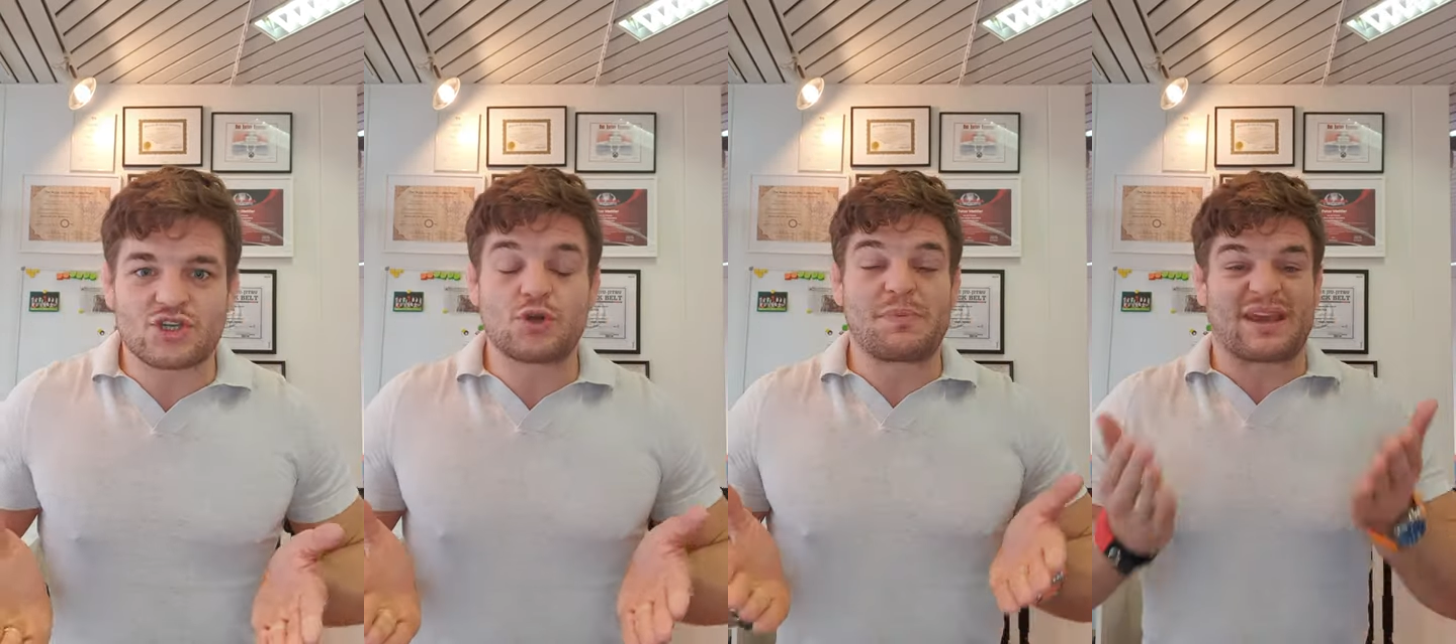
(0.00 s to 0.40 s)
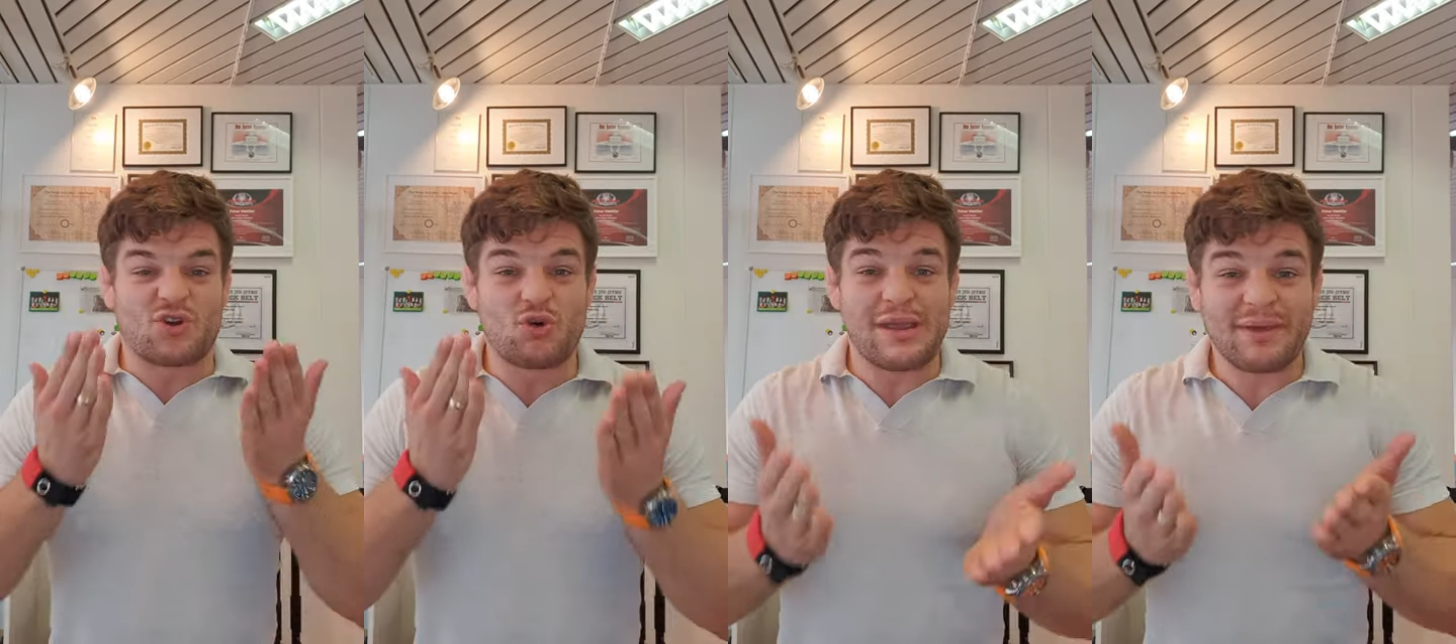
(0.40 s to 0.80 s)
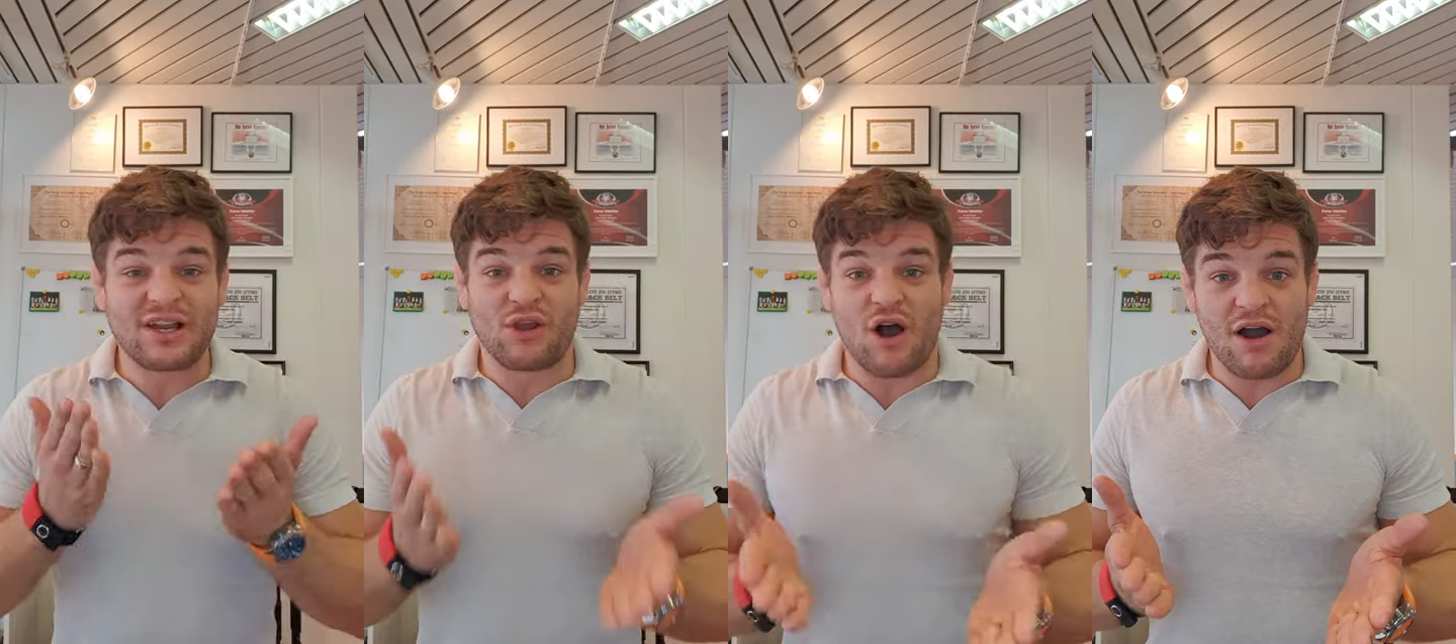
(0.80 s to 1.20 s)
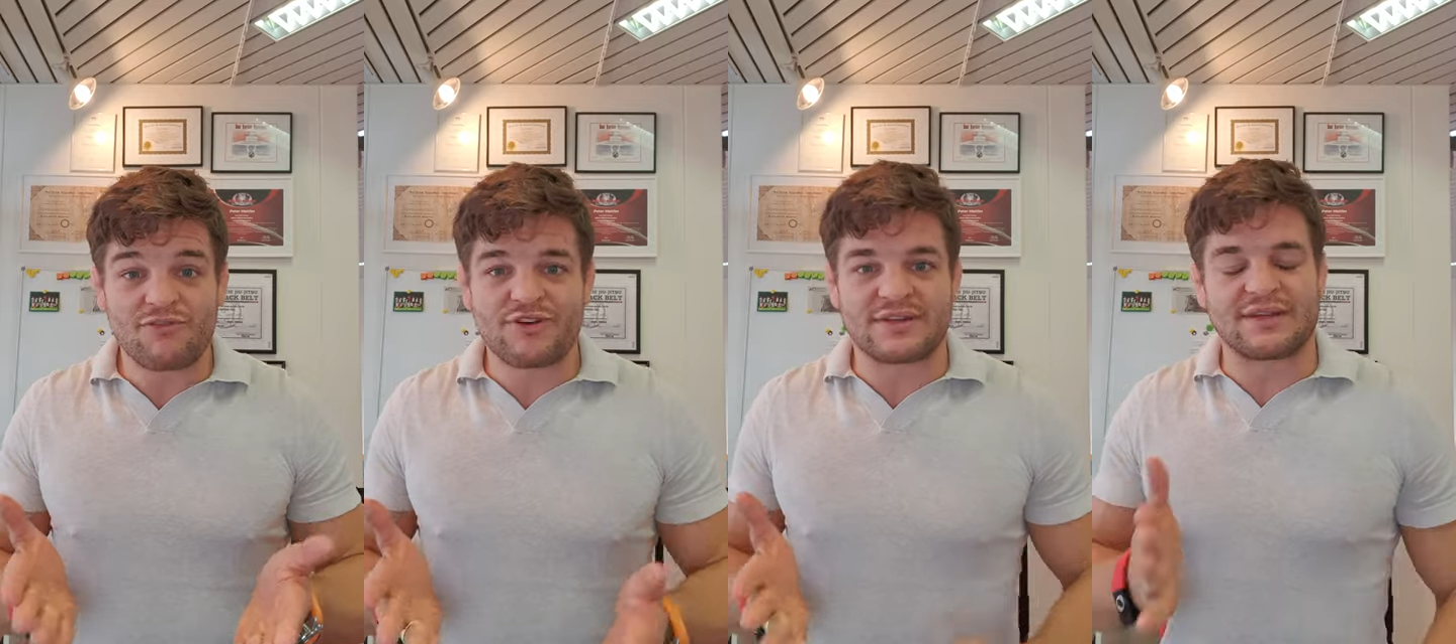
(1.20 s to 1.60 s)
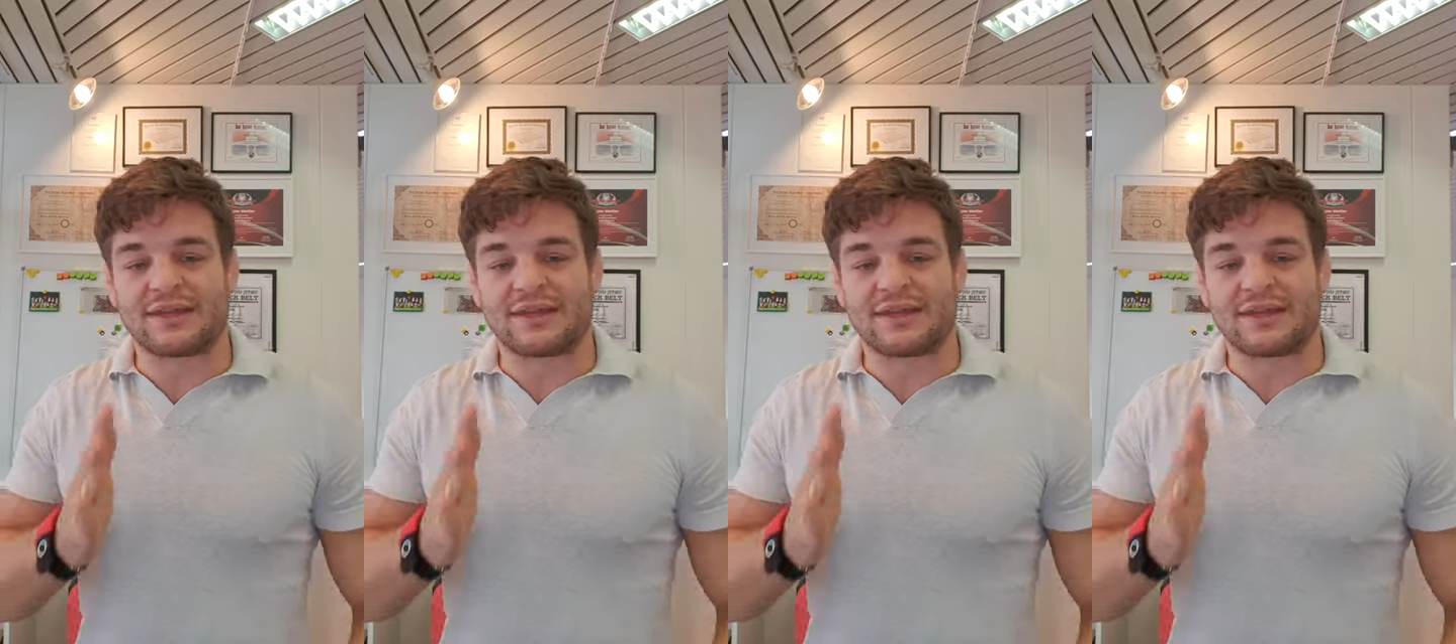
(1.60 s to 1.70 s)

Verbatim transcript: That should be a criminal offense.